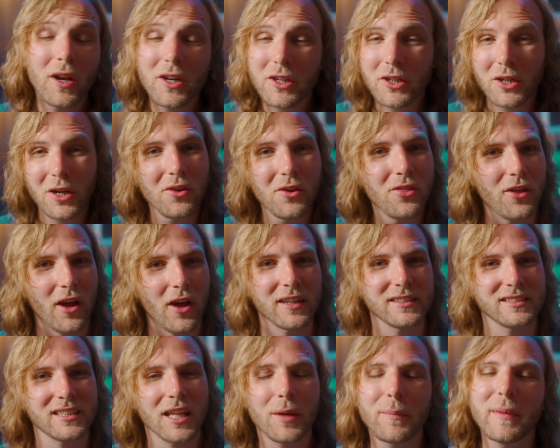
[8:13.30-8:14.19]
are your
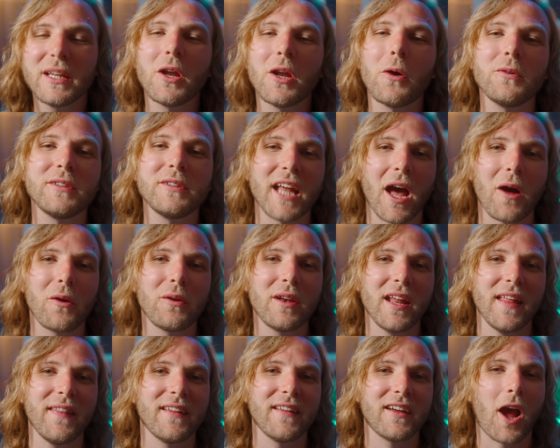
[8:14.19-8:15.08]
thoughts? Let me know down
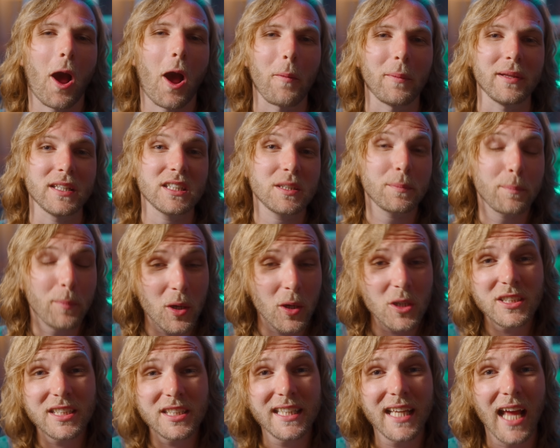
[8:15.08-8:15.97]
in the comments.
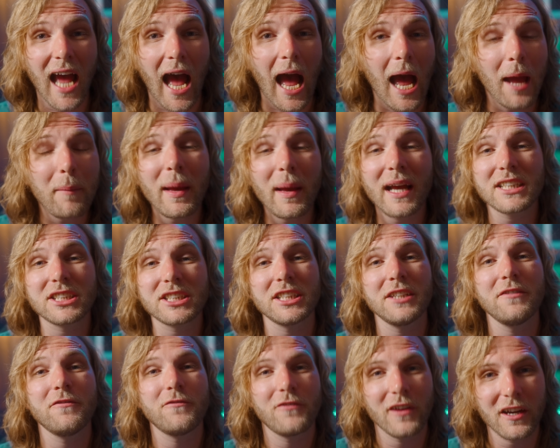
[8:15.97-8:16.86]
Personally, I'm
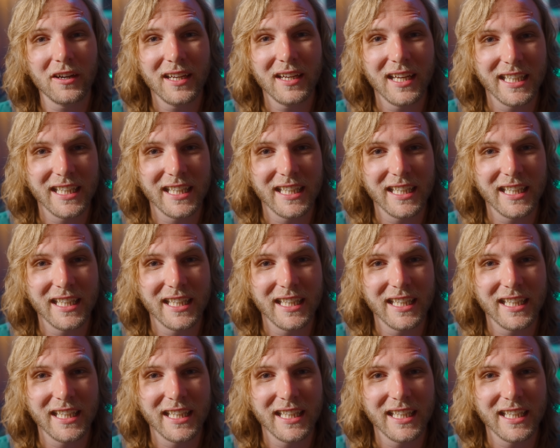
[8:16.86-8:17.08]
actually very